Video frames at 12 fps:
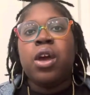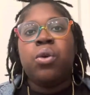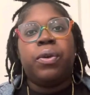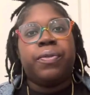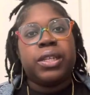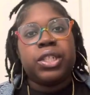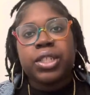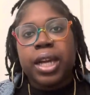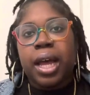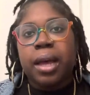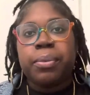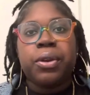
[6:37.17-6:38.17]
with this
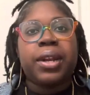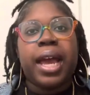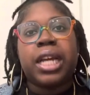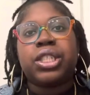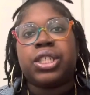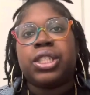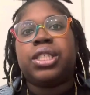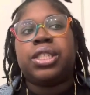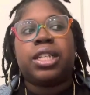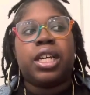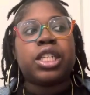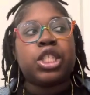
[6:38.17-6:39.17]
job, you're not just
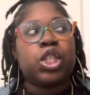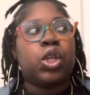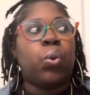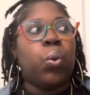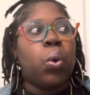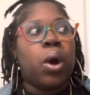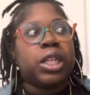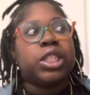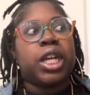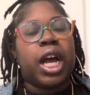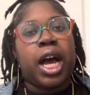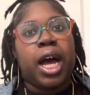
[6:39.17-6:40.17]
stuck to one
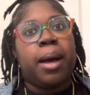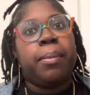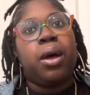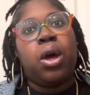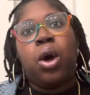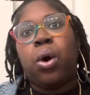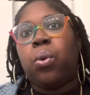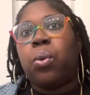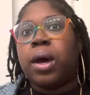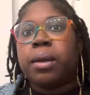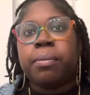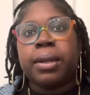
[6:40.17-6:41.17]
job,
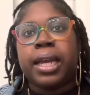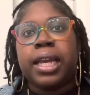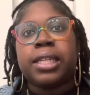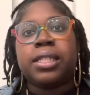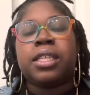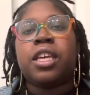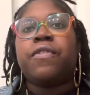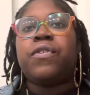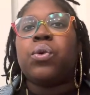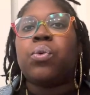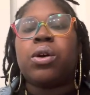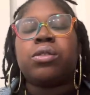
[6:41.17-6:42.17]
one place. If
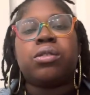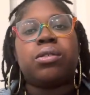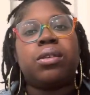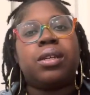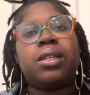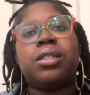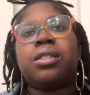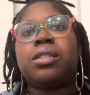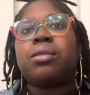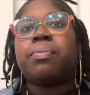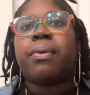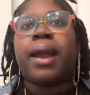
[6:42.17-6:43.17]
you want to, you can
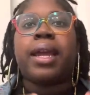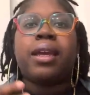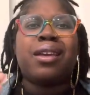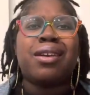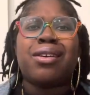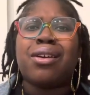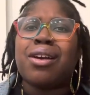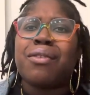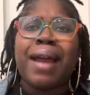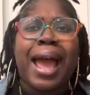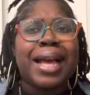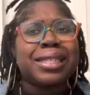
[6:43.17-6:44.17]
just brighten your
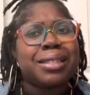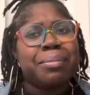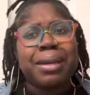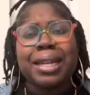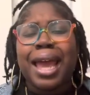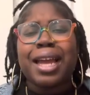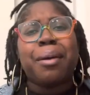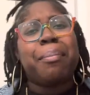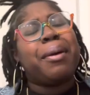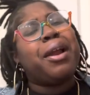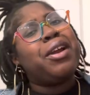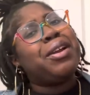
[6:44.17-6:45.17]
horizon, be like a
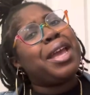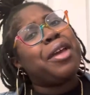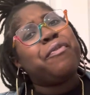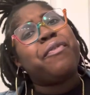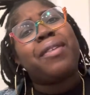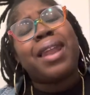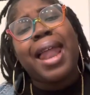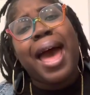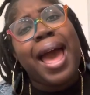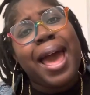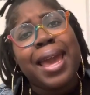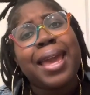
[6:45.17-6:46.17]
bird and
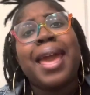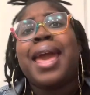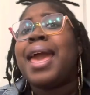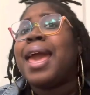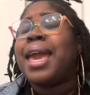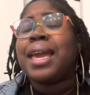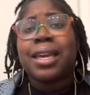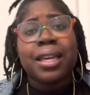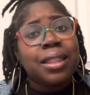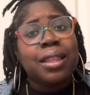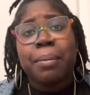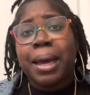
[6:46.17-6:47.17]
fly and
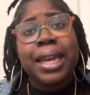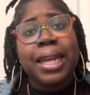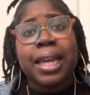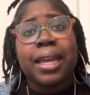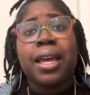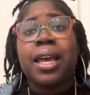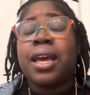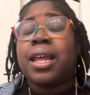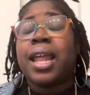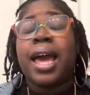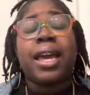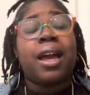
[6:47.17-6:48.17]
get the money.
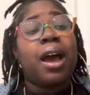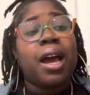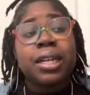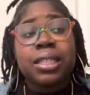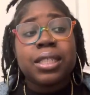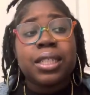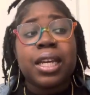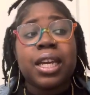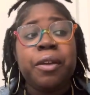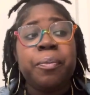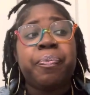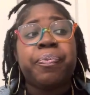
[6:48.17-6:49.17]
Like
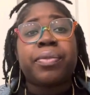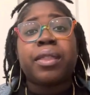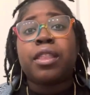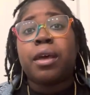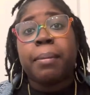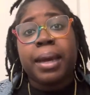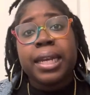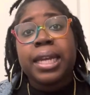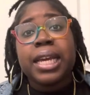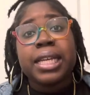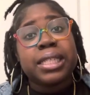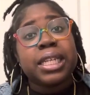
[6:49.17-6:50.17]
honestly, the
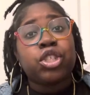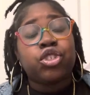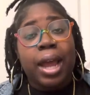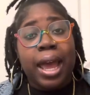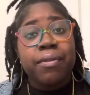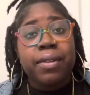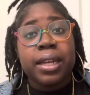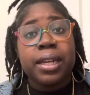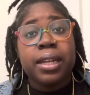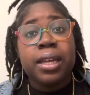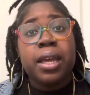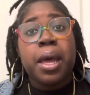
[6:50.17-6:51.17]
money is in traveling,